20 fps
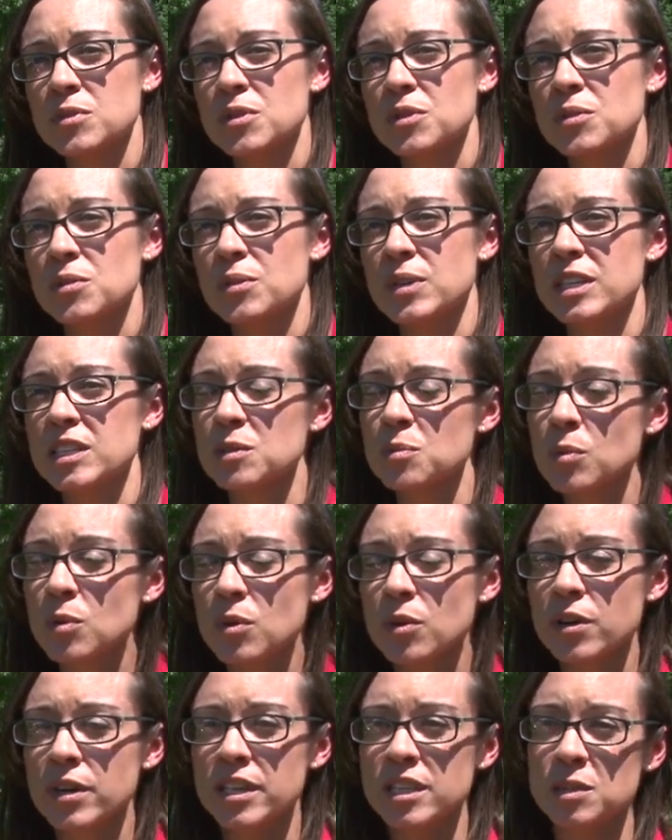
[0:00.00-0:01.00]
to
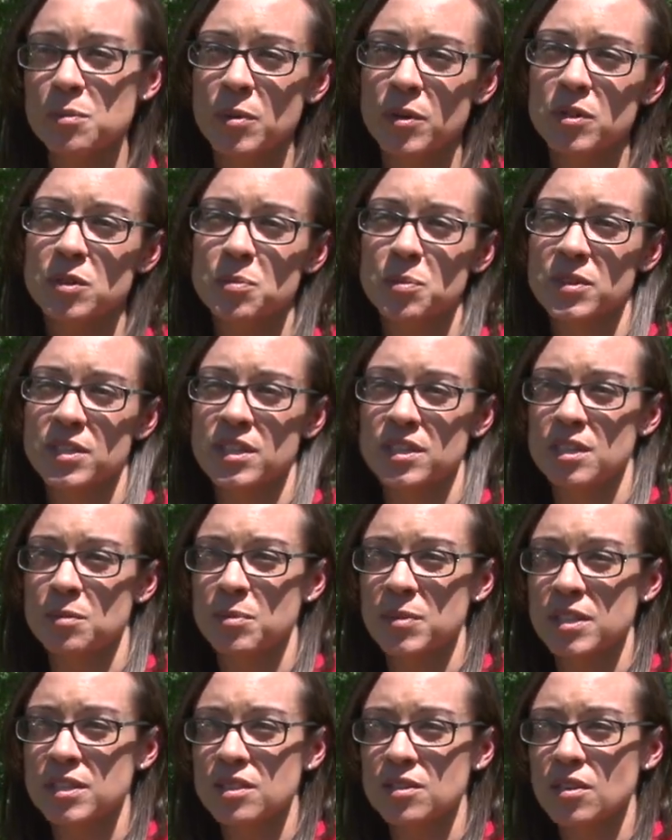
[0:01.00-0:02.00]
explore and expose
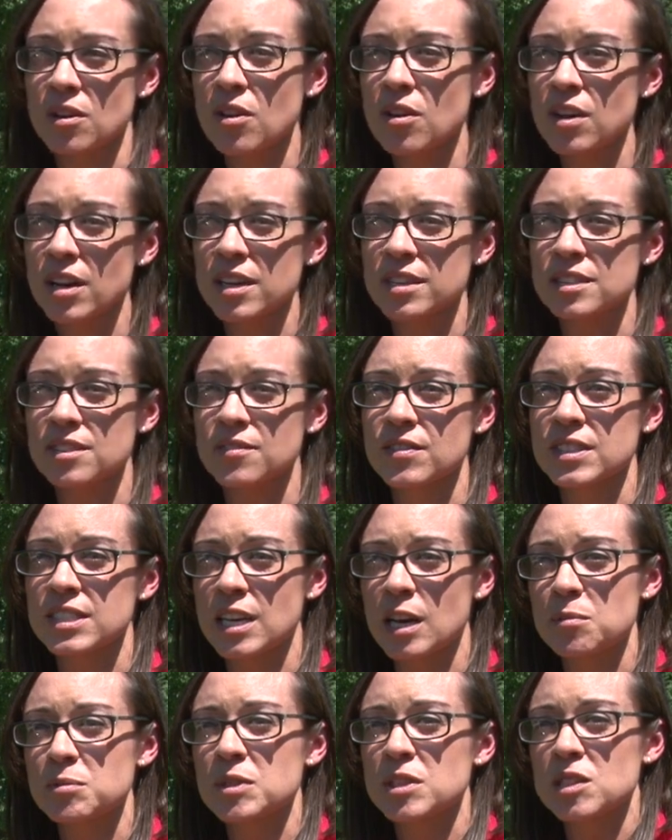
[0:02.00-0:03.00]
participants to all kinds of
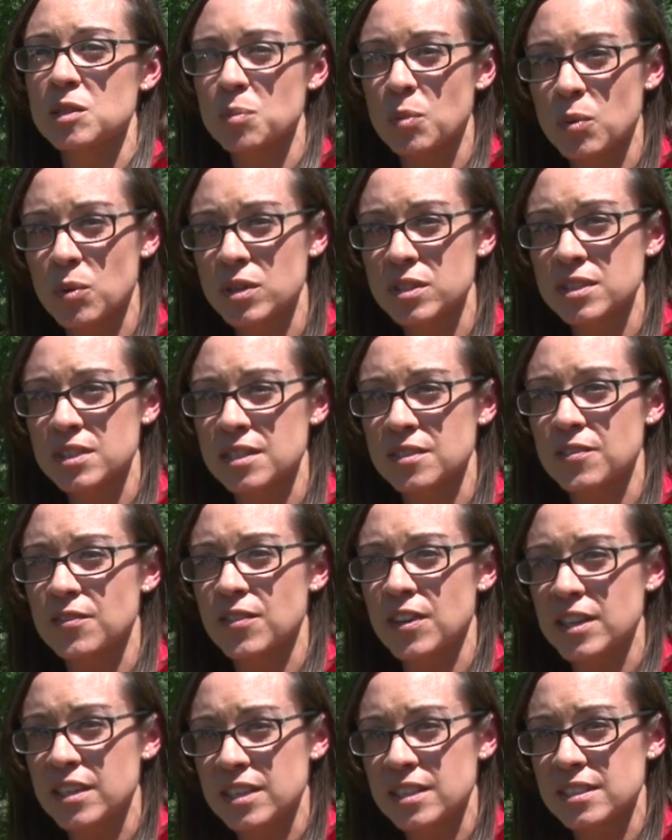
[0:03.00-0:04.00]
adapted sports and
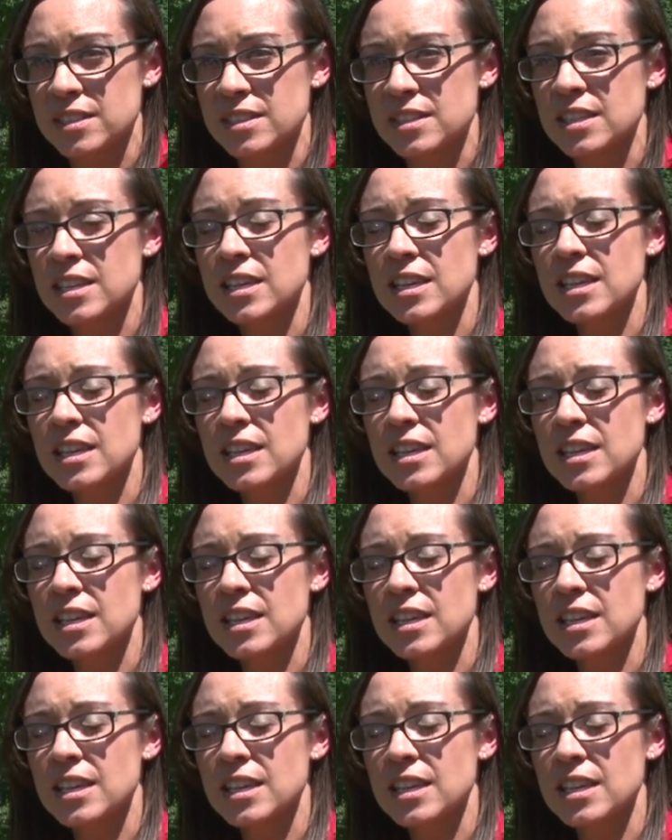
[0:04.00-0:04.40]
fitness